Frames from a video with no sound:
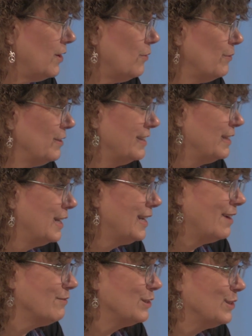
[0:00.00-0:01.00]
I don't really like
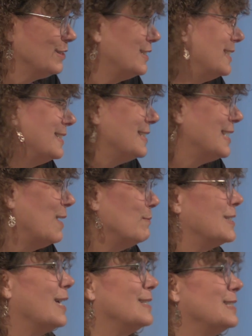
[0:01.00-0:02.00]
having 13
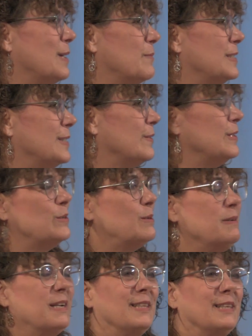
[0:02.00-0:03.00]
stops on a cemetery tour,
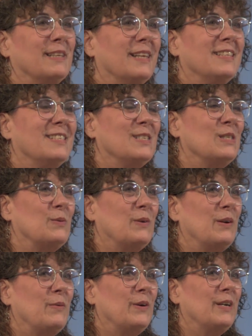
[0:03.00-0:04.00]
but I think that's just the
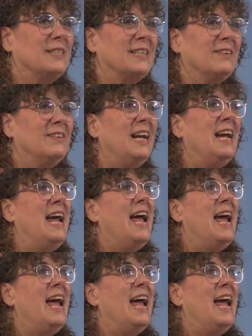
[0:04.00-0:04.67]
way it worked out.